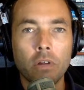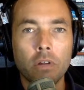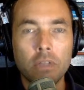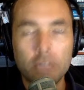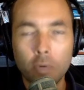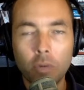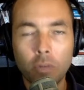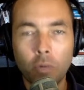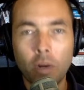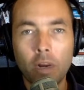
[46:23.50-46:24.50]
Deal with the
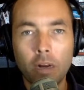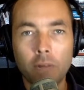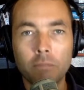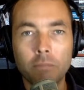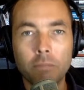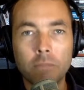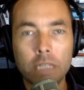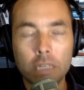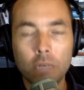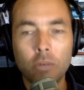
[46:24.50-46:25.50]
breakup.
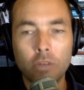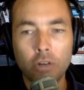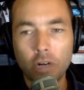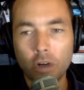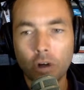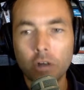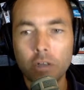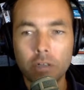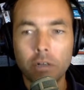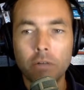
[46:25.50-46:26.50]
You're going to hurt
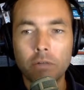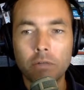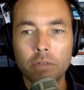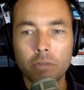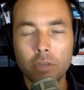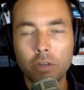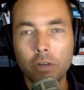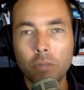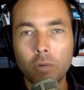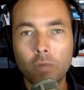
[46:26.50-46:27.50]
still. This was a
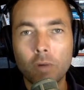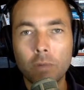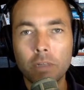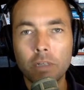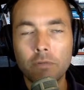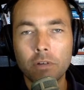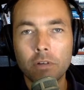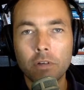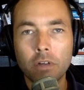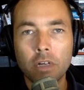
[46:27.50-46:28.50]
good move, I believe.
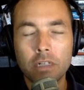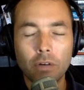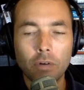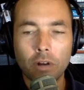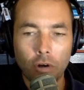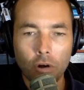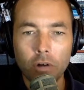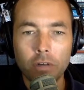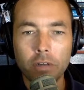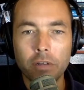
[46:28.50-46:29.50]
It's still going to
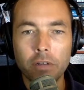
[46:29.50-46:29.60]
hurt.